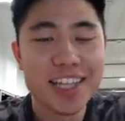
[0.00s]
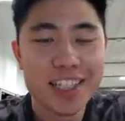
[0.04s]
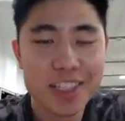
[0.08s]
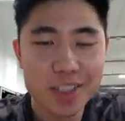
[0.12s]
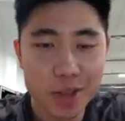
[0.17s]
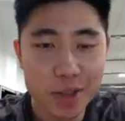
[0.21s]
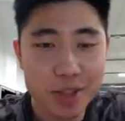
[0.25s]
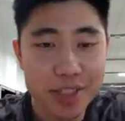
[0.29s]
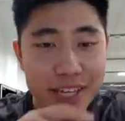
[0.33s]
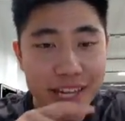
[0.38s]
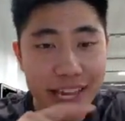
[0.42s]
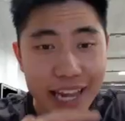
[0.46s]

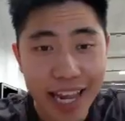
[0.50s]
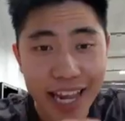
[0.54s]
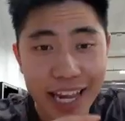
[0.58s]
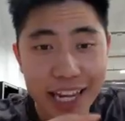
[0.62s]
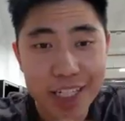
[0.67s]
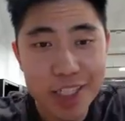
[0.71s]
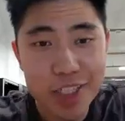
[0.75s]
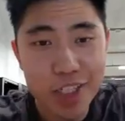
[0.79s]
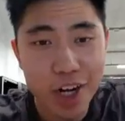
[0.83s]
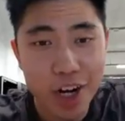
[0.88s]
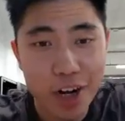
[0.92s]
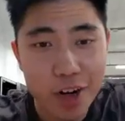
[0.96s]
So it's like A
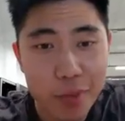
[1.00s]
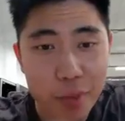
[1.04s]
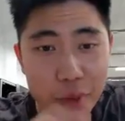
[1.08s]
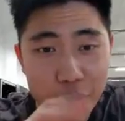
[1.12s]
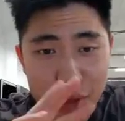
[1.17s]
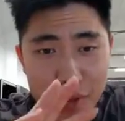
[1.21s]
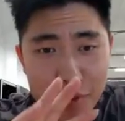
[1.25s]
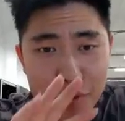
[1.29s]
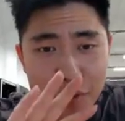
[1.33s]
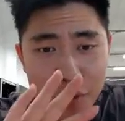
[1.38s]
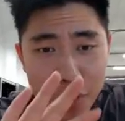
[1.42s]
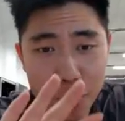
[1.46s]
Chung
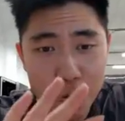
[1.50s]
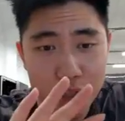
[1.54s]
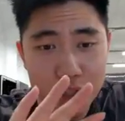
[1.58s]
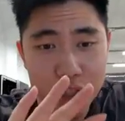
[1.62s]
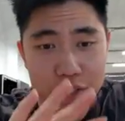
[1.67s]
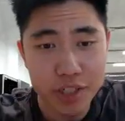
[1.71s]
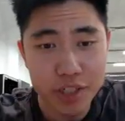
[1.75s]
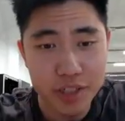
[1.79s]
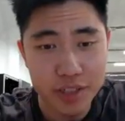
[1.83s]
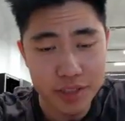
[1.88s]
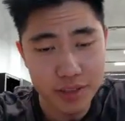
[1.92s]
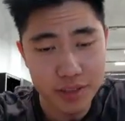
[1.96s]
with four
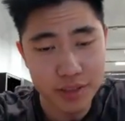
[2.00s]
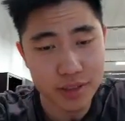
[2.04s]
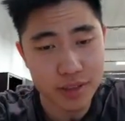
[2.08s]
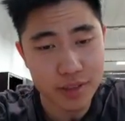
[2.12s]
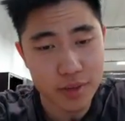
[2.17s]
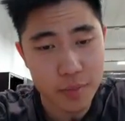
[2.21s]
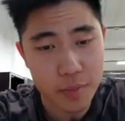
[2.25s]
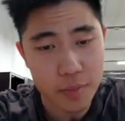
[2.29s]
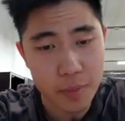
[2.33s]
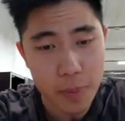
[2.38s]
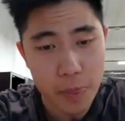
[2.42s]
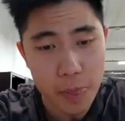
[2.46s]
G's.
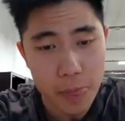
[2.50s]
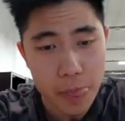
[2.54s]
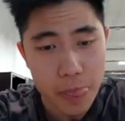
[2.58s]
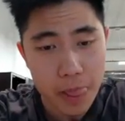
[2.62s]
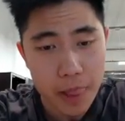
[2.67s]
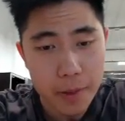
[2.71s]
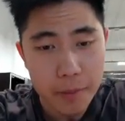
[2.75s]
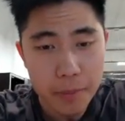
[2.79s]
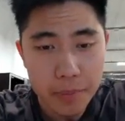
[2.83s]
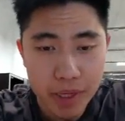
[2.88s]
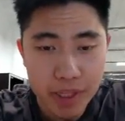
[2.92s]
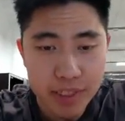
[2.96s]

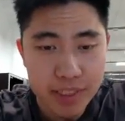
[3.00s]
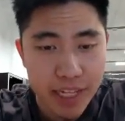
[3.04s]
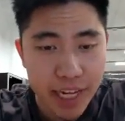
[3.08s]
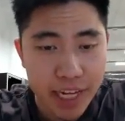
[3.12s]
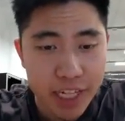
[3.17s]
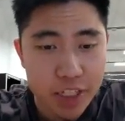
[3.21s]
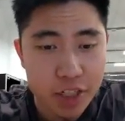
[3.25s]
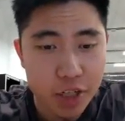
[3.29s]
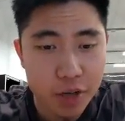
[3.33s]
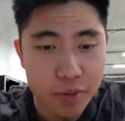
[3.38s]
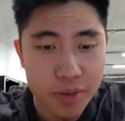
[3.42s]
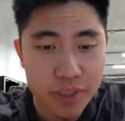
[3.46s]
Because
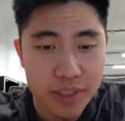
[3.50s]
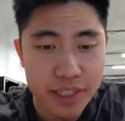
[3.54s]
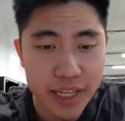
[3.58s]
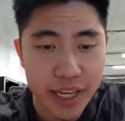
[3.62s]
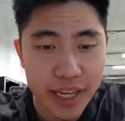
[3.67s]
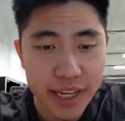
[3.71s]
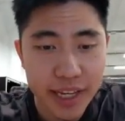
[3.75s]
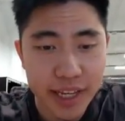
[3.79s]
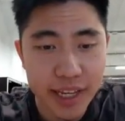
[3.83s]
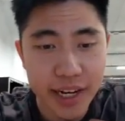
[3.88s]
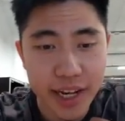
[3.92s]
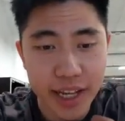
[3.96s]
A Chung was
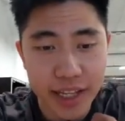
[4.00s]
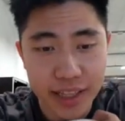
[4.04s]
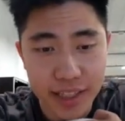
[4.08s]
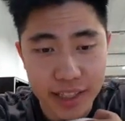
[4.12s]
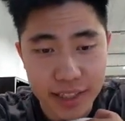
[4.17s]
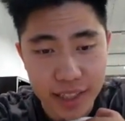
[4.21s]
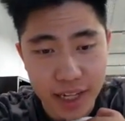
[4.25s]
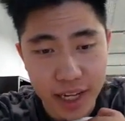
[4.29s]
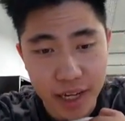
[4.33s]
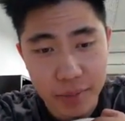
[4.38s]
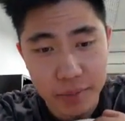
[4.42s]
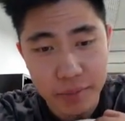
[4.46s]
taken at the
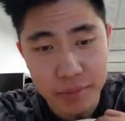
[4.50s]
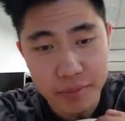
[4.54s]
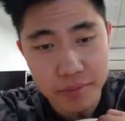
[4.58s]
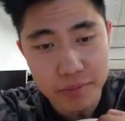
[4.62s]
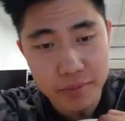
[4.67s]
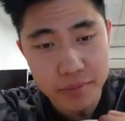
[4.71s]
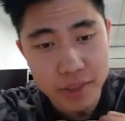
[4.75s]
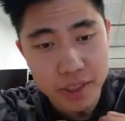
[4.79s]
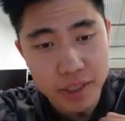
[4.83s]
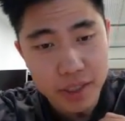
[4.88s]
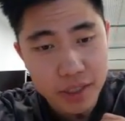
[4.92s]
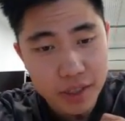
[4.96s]
time.
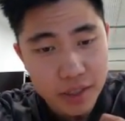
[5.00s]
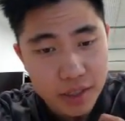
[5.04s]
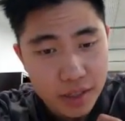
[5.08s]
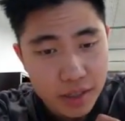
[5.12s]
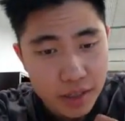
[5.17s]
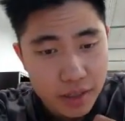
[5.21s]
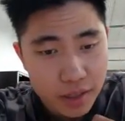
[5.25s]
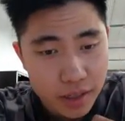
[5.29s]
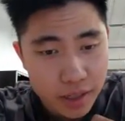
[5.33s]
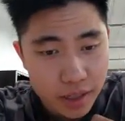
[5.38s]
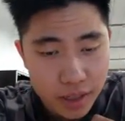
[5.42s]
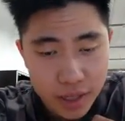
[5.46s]

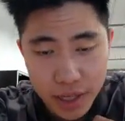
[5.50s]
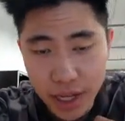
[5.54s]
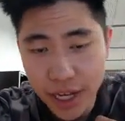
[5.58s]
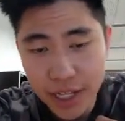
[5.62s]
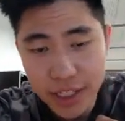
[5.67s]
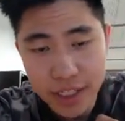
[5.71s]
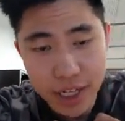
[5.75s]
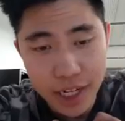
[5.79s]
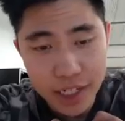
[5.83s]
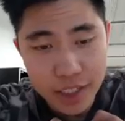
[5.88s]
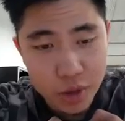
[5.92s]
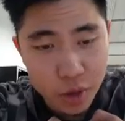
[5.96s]
I,
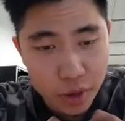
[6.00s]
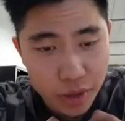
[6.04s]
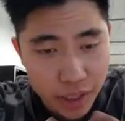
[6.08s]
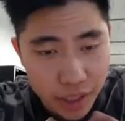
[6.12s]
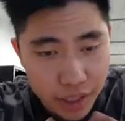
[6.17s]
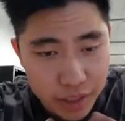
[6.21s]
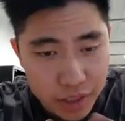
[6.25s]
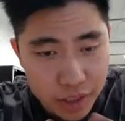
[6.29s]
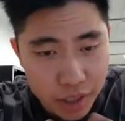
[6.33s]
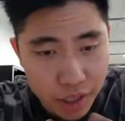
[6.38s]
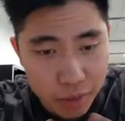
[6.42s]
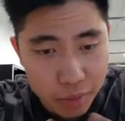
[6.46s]
I joined
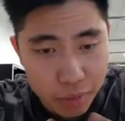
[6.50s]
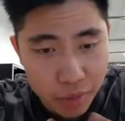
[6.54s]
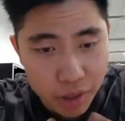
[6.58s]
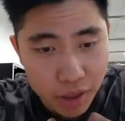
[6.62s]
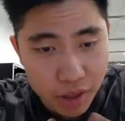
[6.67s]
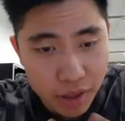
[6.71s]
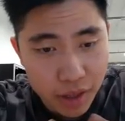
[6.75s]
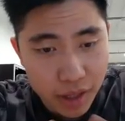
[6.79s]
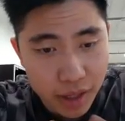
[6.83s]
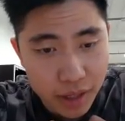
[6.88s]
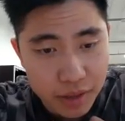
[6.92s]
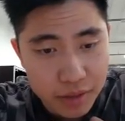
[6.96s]
Instagram
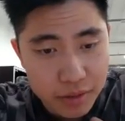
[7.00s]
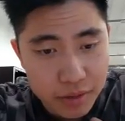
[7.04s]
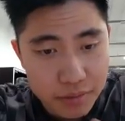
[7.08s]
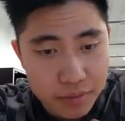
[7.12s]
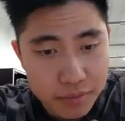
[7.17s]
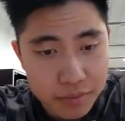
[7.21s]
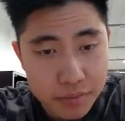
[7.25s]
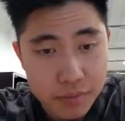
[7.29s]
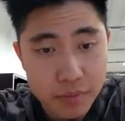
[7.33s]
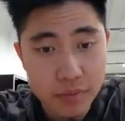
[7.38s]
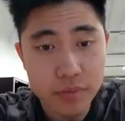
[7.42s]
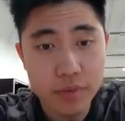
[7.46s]
really late.
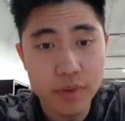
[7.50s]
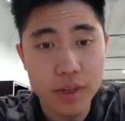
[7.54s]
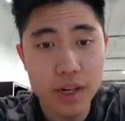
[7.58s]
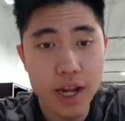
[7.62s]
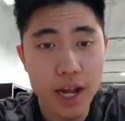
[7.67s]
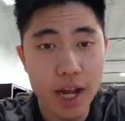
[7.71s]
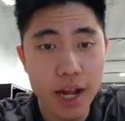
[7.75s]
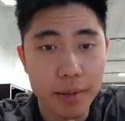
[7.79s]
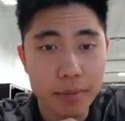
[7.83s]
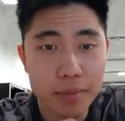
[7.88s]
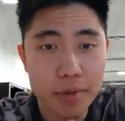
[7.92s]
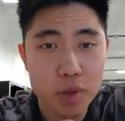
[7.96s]

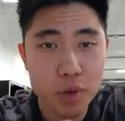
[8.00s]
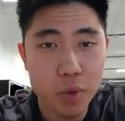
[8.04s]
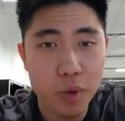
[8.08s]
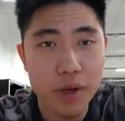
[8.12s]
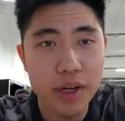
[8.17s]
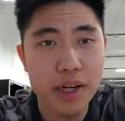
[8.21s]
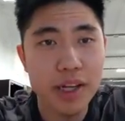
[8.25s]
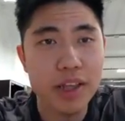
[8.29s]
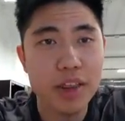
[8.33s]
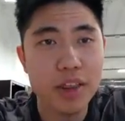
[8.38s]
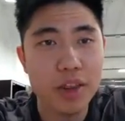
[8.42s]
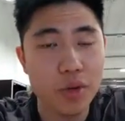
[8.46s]
I'm
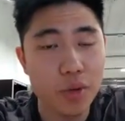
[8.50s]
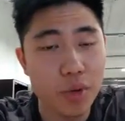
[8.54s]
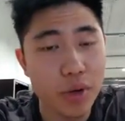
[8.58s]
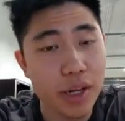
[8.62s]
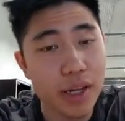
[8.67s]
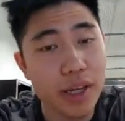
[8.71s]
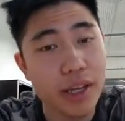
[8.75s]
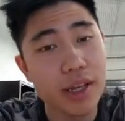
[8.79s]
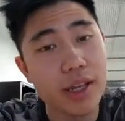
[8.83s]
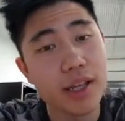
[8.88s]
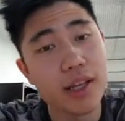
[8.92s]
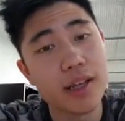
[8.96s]
23.